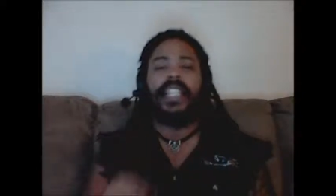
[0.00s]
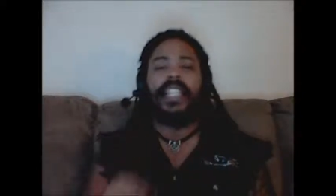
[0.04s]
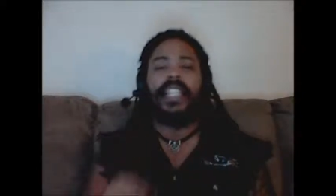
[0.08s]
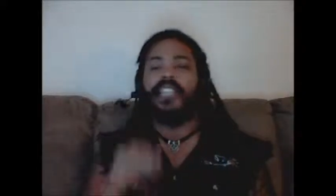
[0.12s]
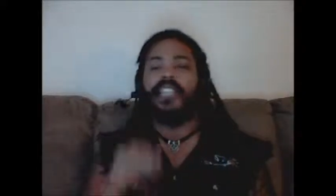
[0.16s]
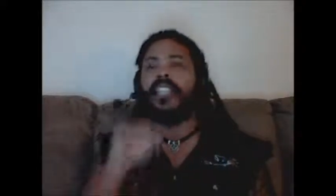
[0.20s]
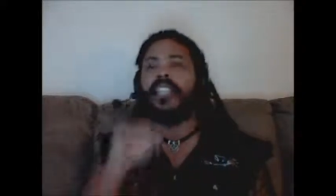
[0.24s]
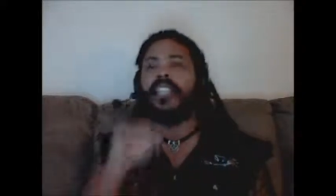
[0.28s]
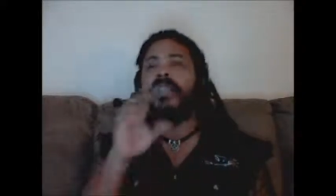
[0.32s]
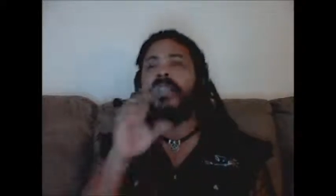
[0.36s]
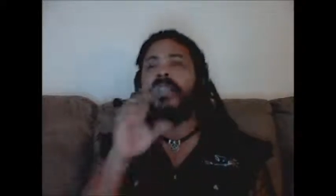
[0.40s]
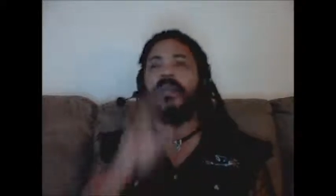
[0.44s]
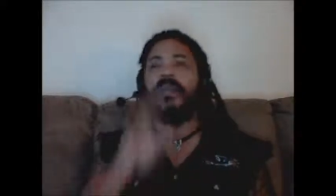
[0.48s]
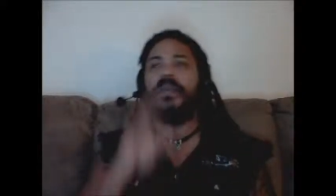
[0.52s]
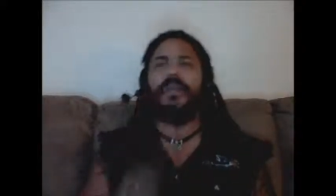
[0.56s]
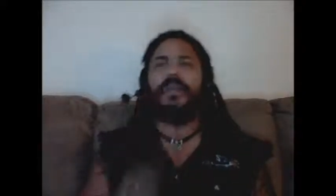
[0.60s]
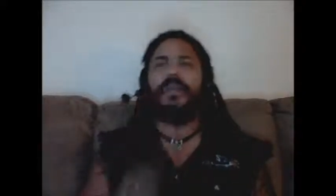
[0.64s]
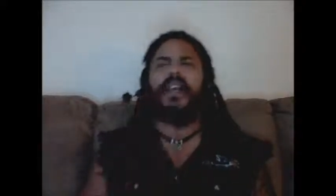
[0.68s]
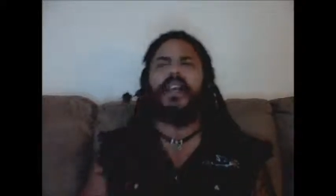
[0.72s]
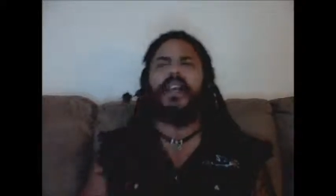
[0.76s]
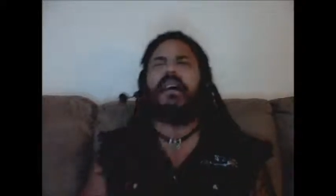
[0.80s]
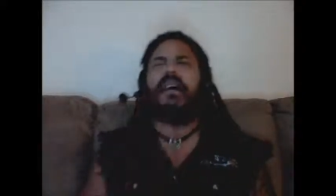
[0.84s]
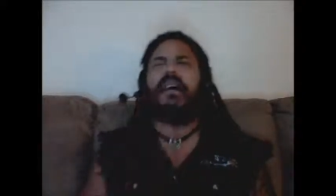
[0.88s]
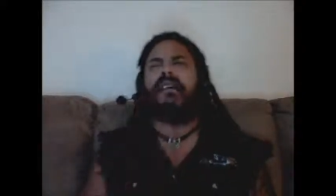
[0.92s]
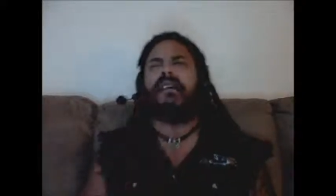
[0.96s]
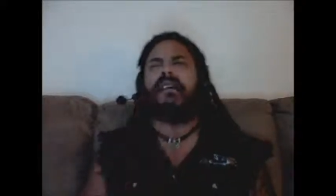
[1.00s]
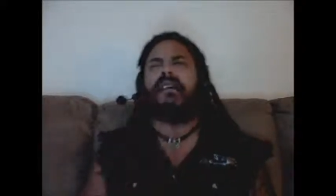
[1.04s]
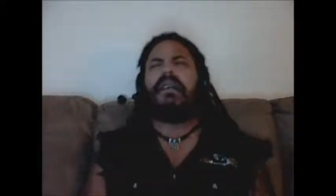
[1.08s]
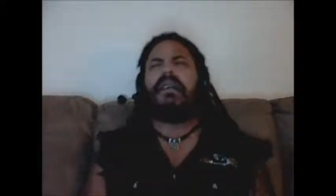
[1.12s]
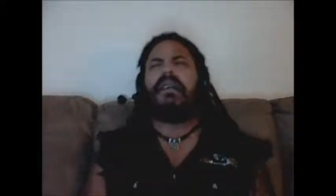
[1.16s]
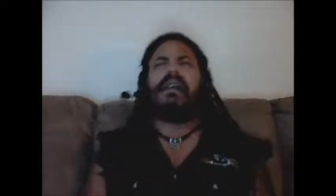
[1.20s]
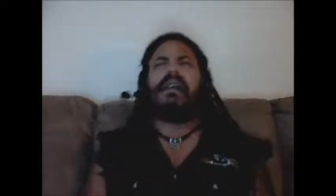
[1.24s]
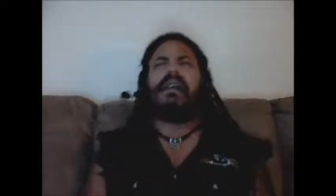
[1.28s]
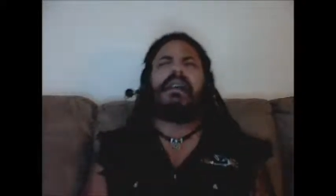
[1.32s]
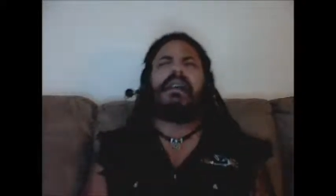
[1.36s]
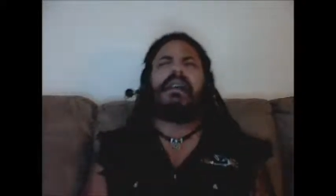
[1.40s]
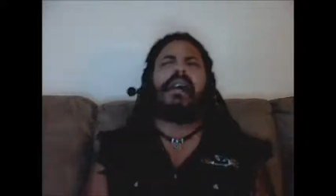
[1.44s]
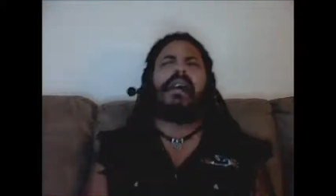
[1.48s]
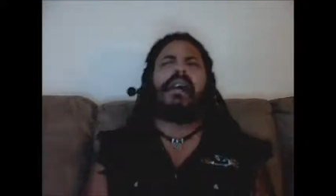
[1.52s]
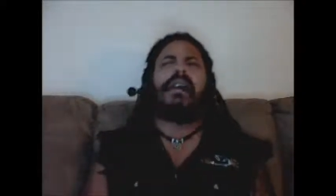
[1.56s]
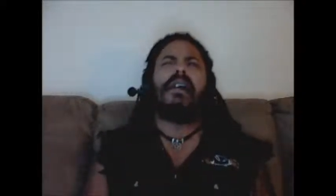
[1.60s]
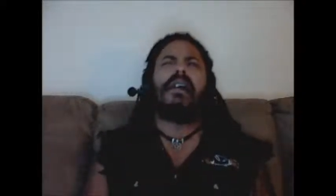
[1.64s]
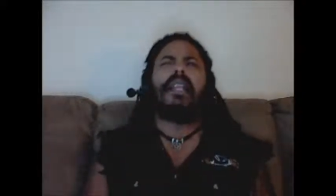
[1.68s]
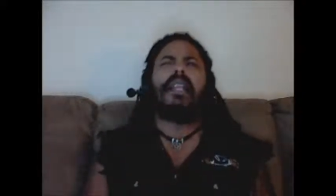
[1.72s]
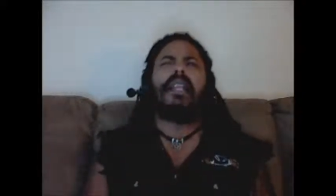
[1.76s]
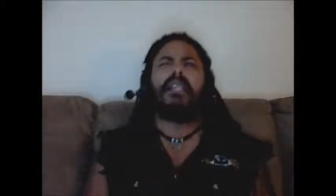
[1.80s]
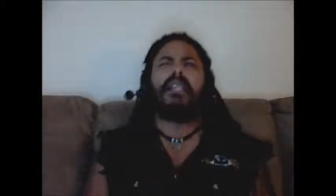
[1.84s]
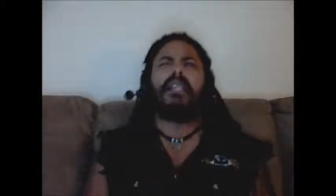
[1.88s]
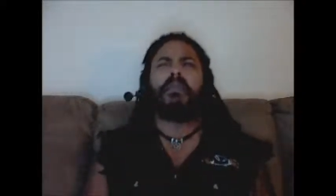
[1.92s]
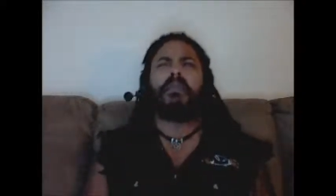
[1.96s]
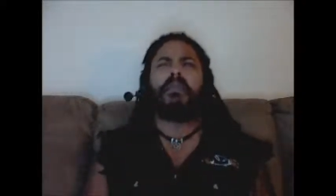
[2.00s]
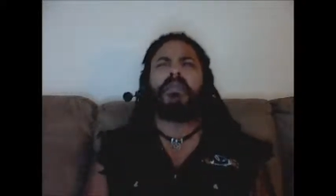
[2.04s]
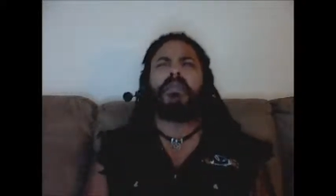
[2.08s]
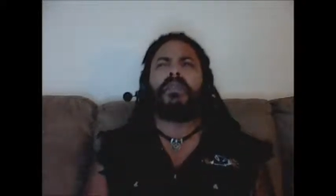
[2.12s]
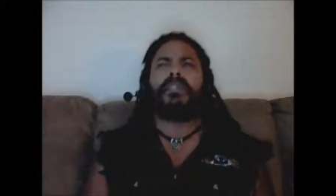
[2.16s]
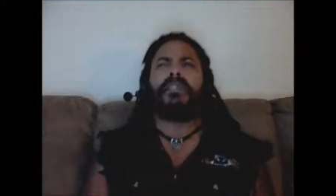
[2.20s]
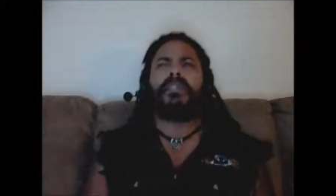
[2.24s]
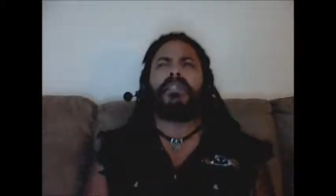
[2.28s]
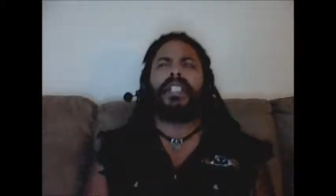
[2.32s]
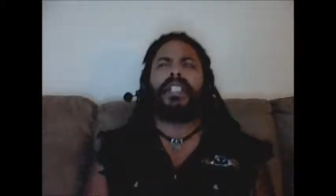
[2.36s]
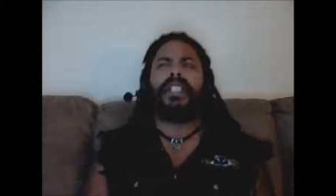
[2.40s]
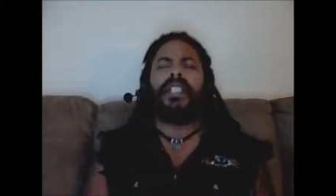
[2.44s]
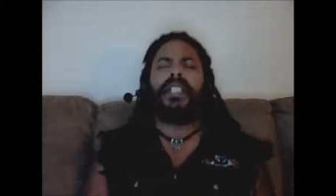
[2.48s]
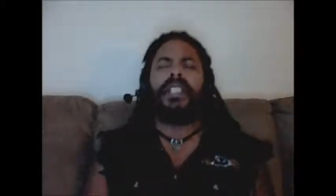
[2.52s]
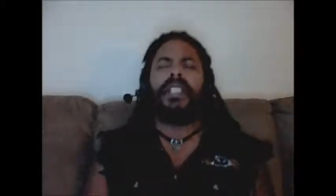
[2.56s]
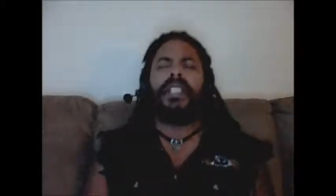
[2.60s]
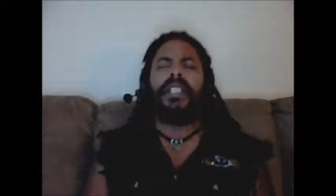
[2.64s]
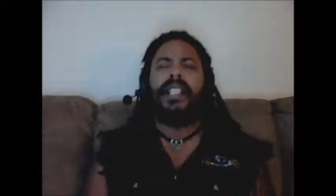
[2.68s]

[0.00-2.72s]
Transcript: and there's going to be people, ah, rah, rah, that's bullshit.